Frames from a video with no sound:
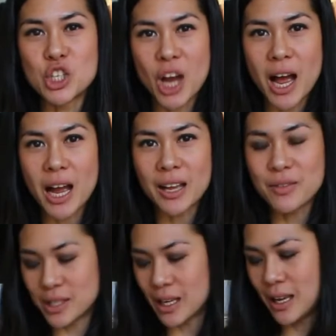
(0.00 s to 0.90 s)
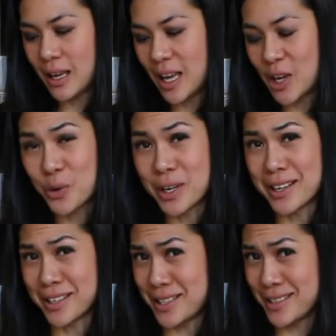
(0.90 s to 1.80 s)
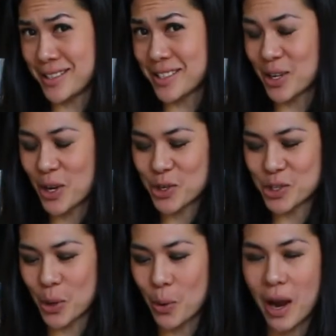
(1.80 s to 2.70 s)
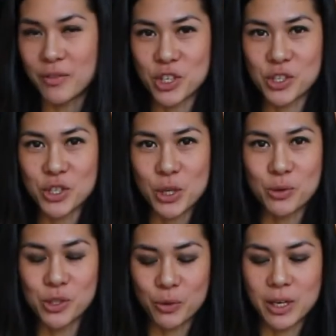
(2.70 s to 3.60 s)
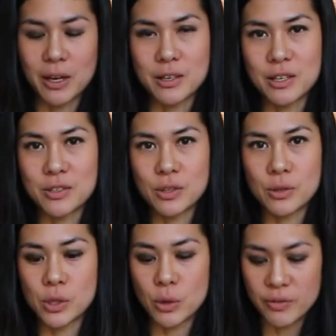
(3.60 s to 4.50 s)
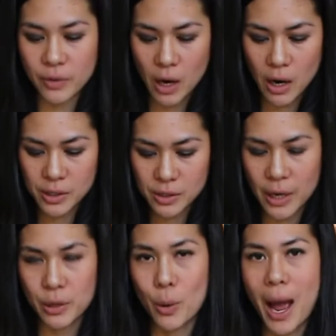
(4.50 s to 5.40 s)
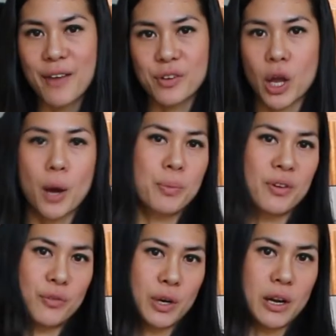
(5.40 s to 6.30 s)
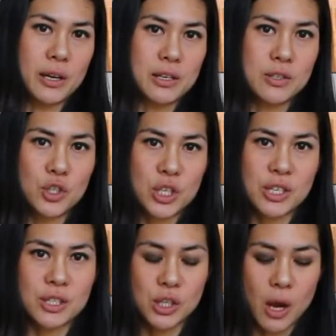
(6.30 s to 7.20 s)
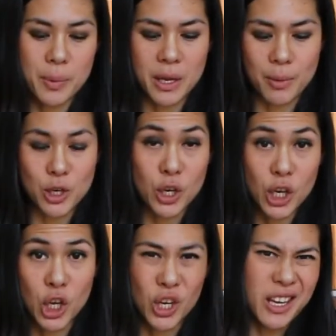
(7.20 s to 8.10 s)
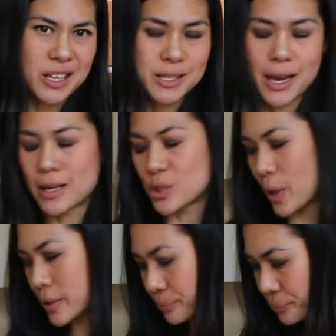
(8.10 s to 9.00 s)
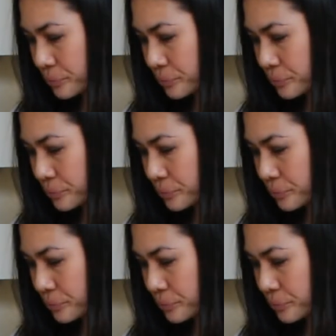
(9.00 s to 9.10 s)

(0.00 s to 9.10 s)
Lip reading: chives and green onions. So I just use green onions. So you've got, I don't know, half a cup of green onions just as the topping. You're gonna cook it inside as well.